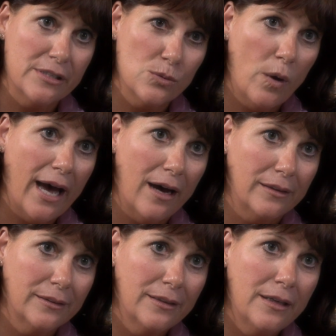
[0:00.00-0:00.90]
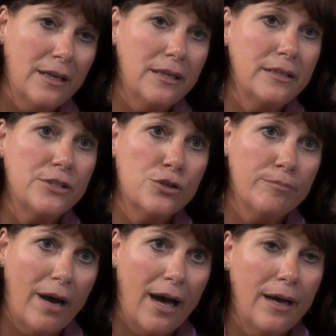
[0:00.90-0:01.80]
as well. Does your
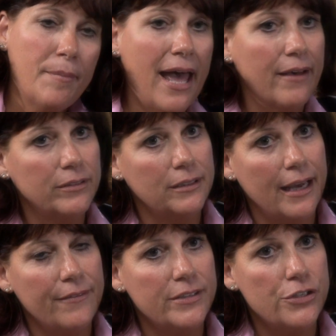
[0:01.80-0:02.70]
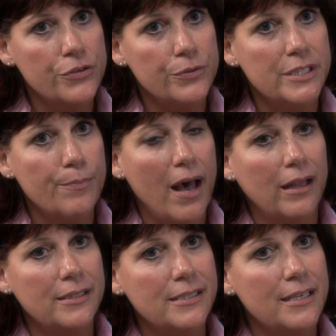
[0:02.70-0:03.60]
mom have a life insurance
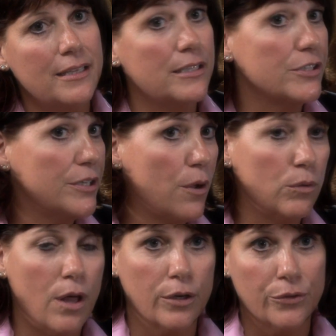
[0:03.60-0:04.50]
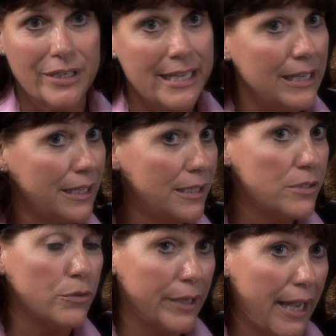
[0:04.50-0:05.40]
policy that she no longer
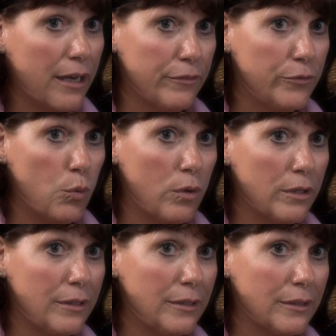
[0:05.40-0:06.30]
needs or can't afford?